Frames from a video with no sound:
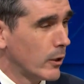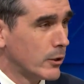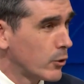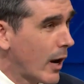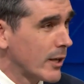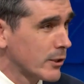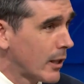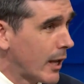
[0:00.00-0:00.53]

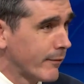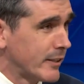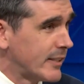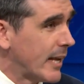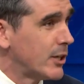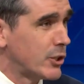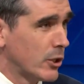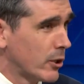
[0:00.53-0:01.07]
draws a lot of
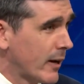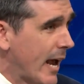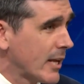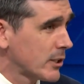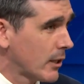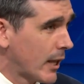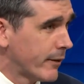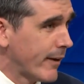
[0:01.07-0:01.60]
attention or
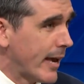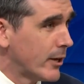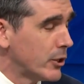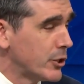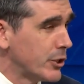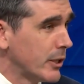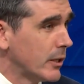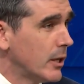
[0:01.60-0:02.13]
has a lot of
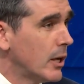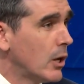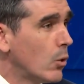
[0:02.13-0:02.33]
energy.